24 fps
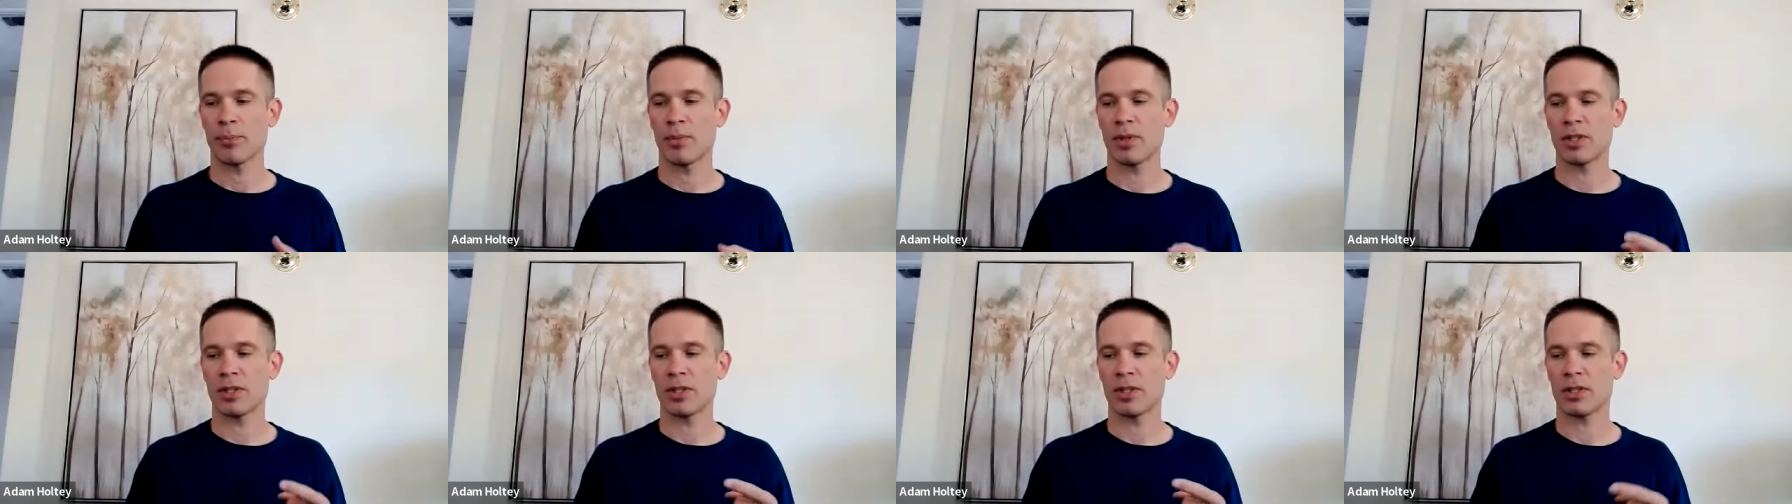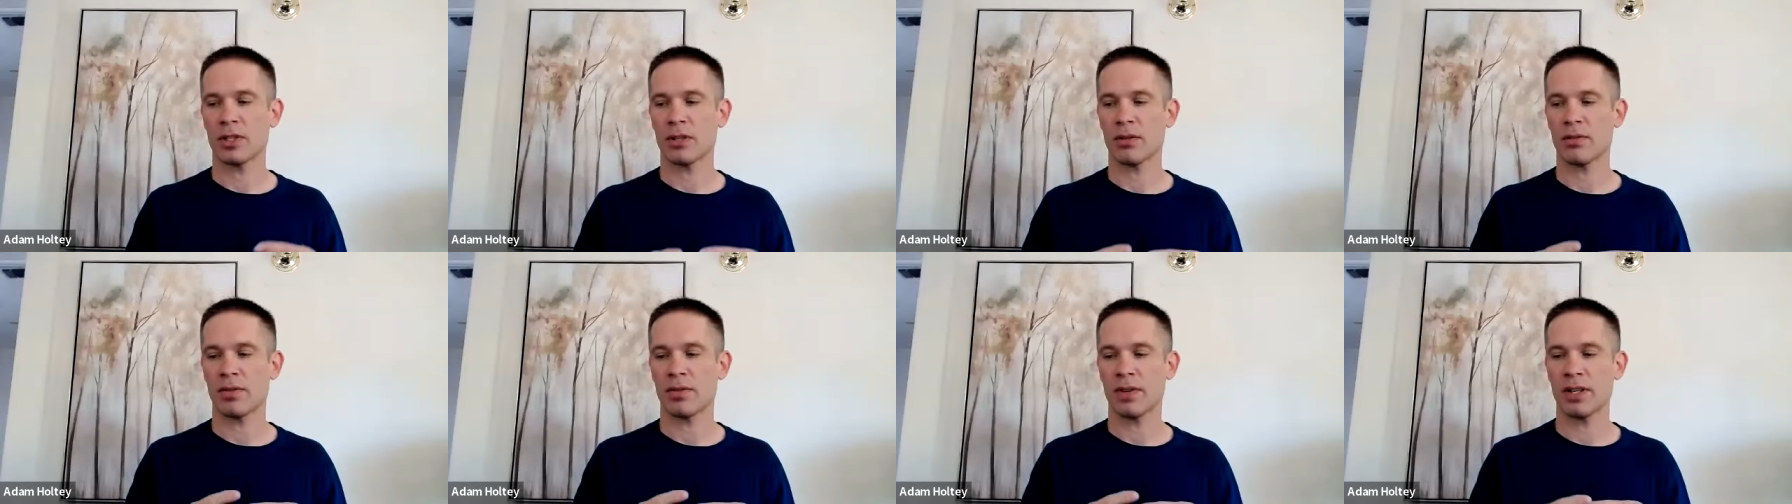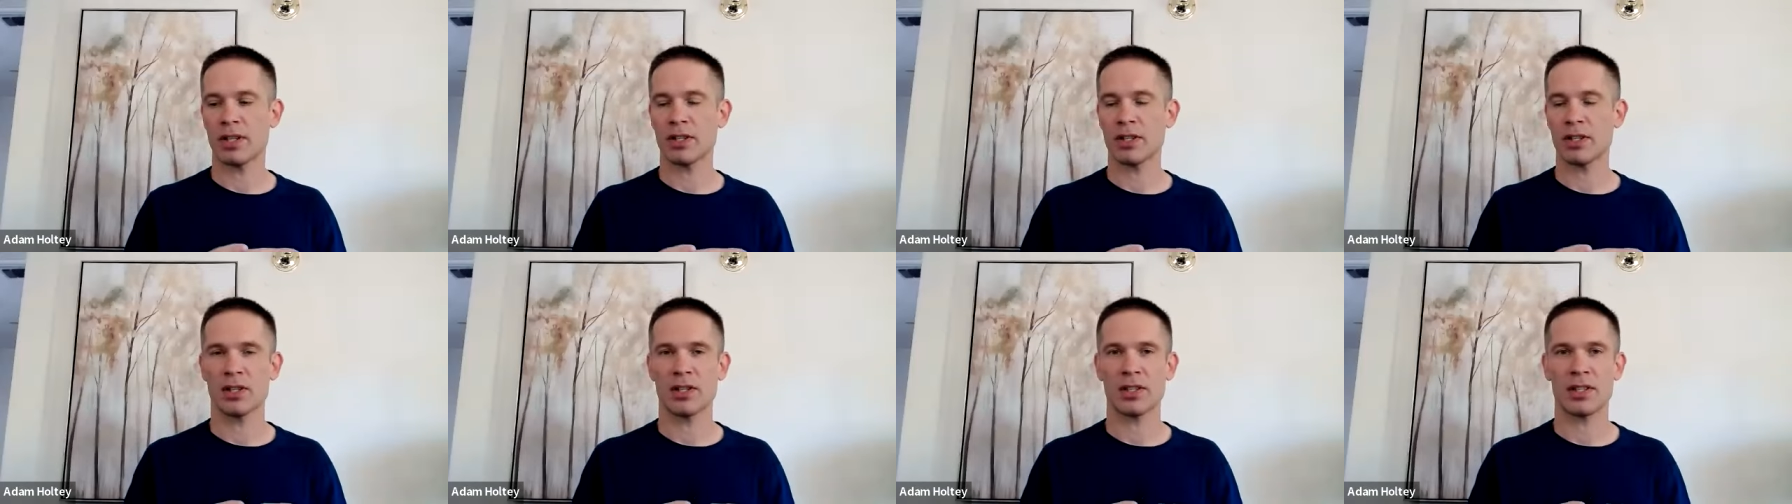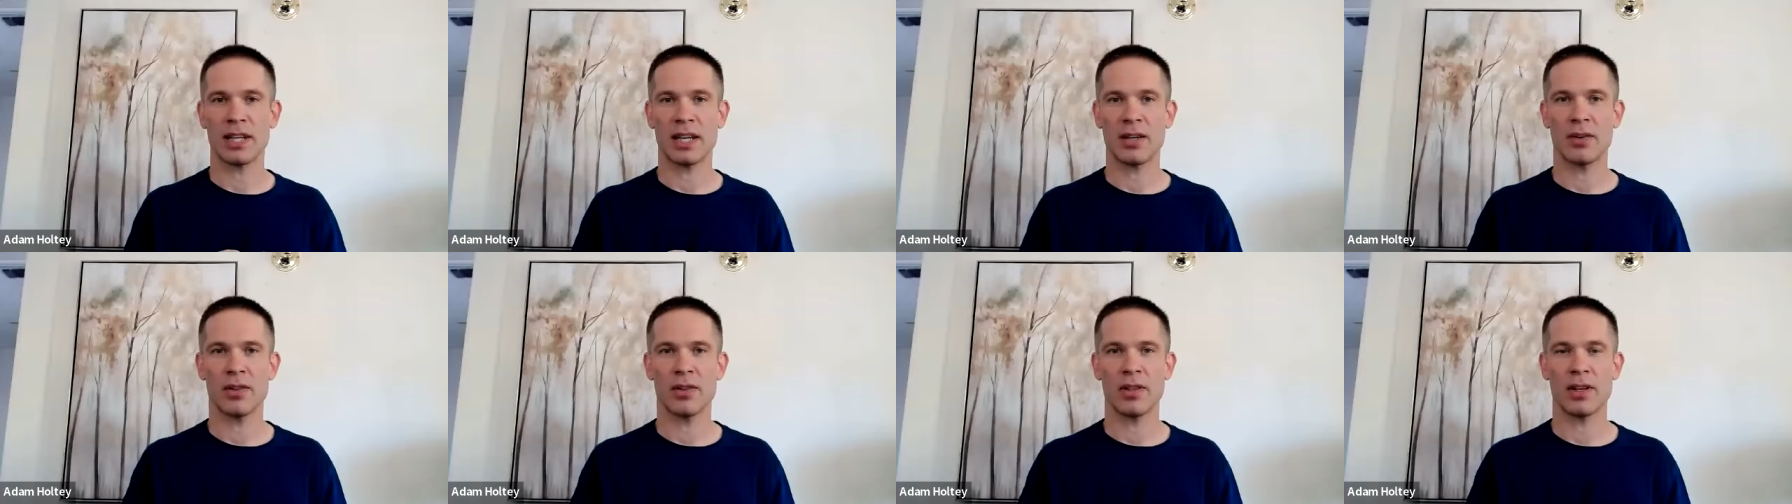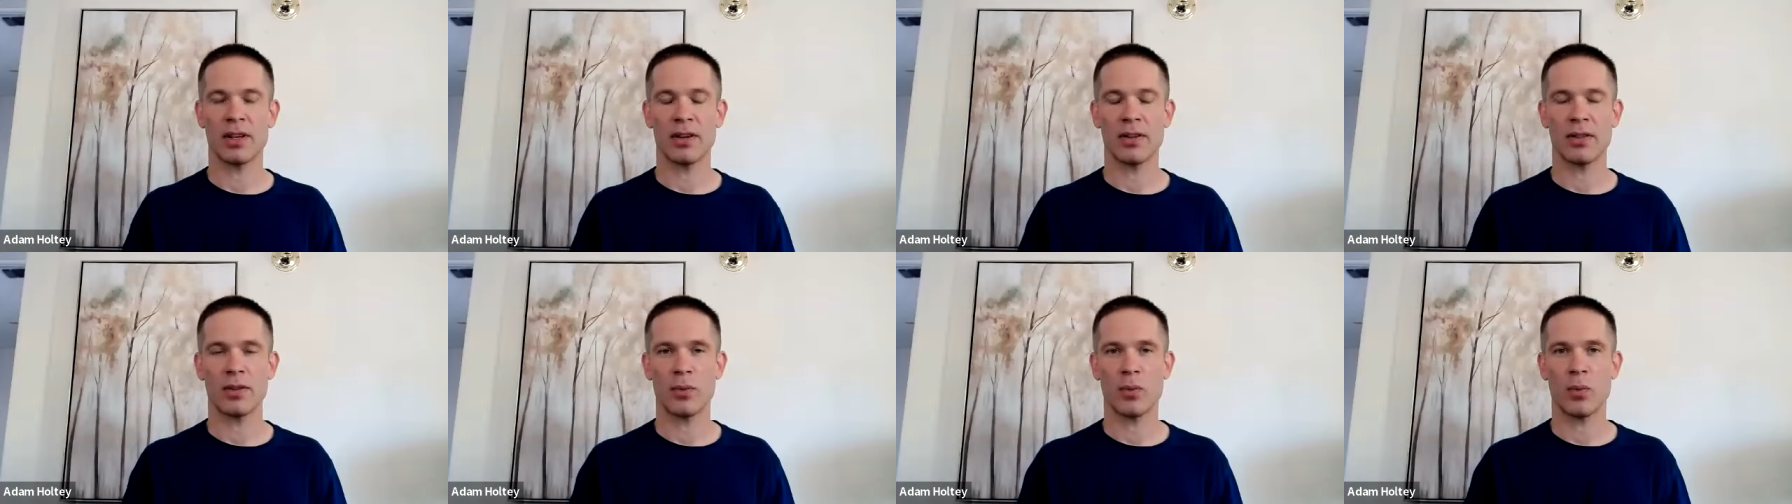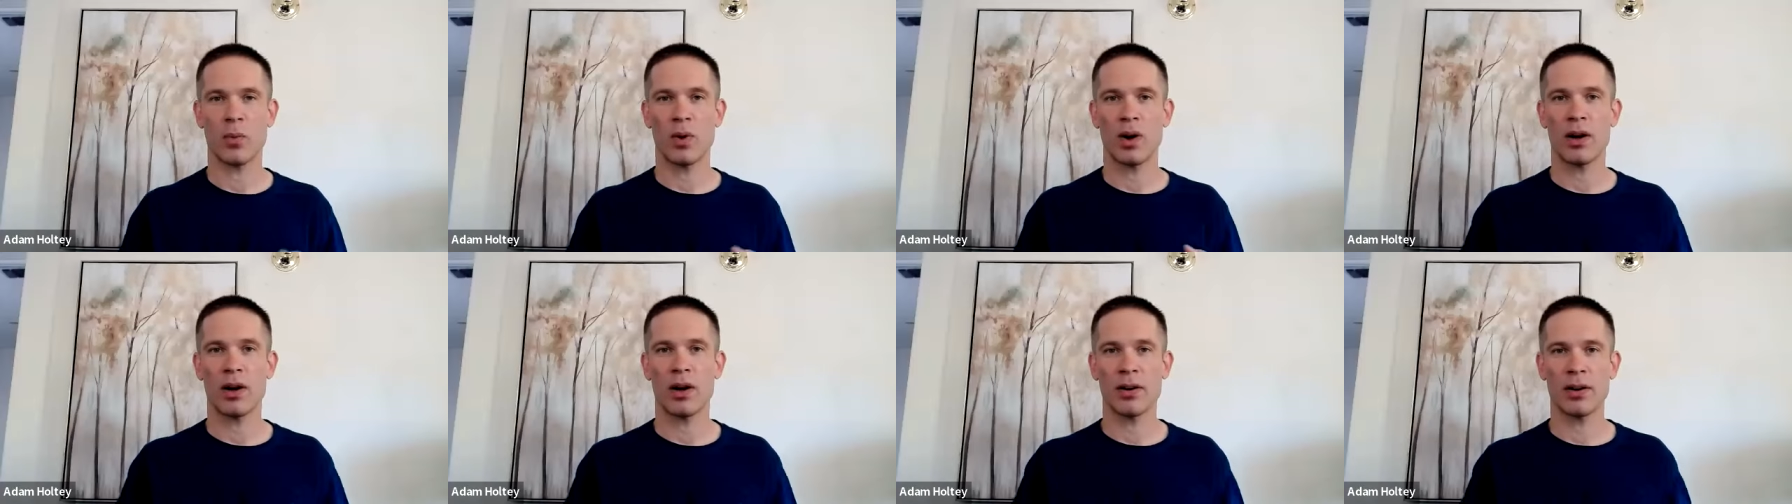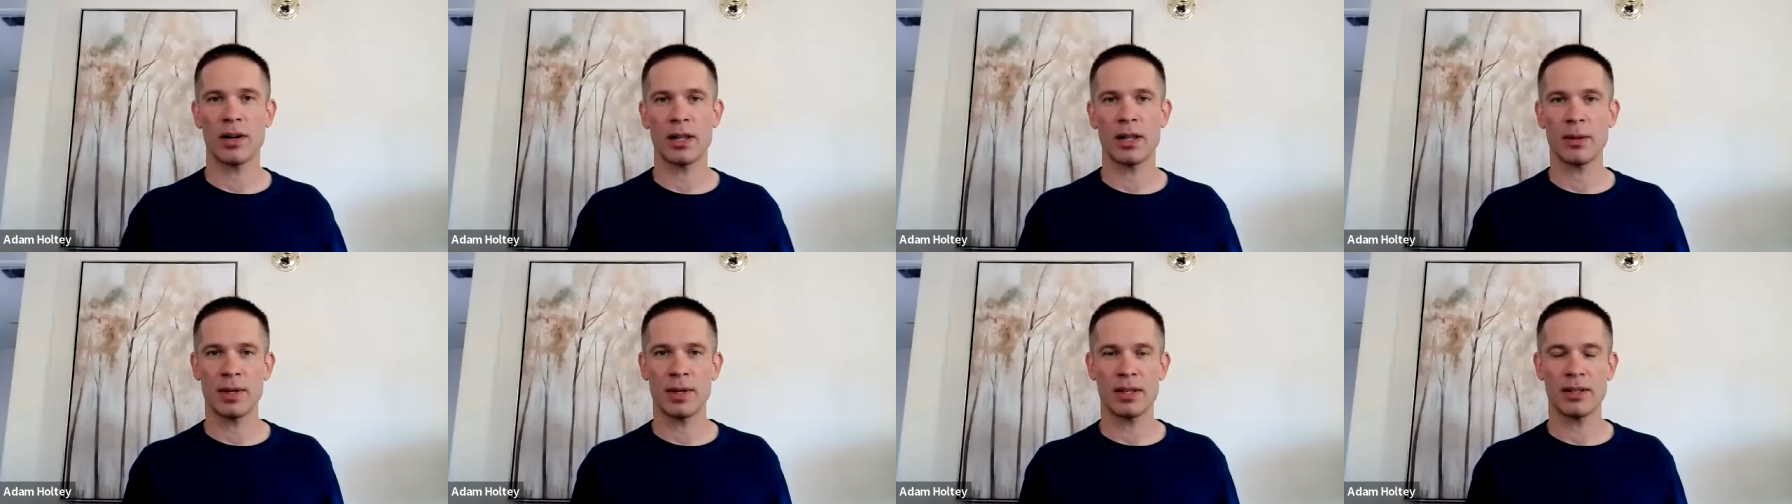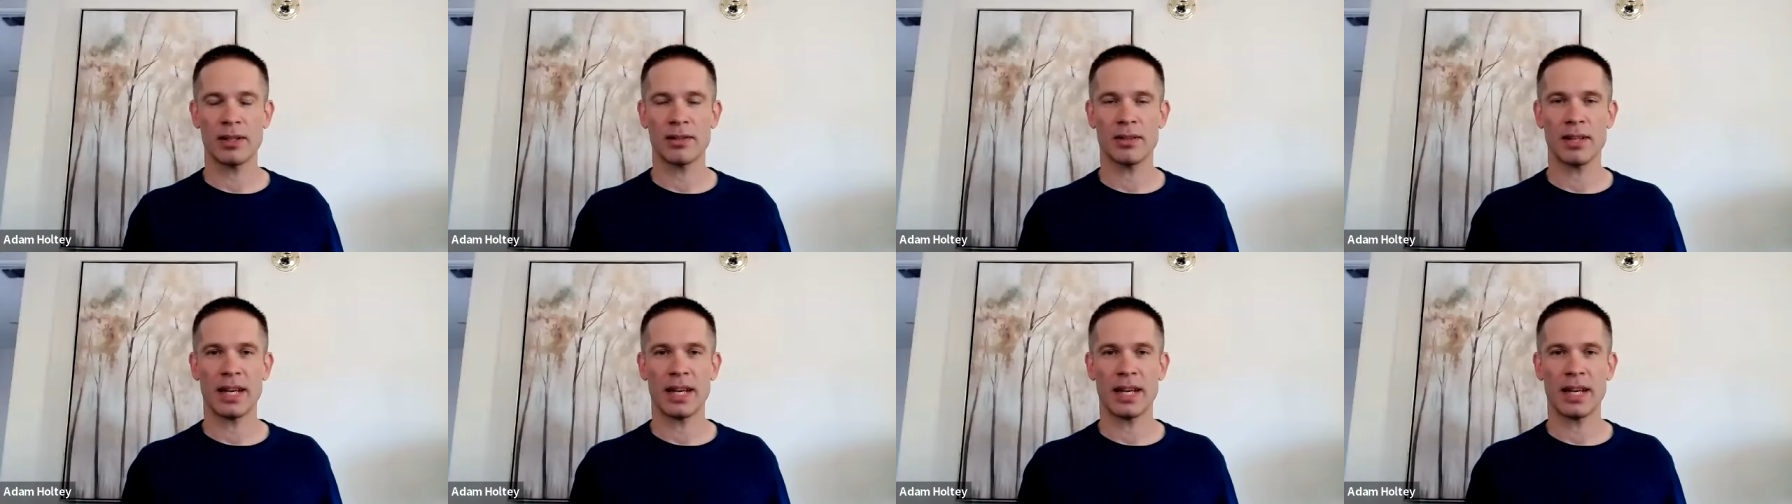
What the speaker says: But just to finish the cycle there, the water element,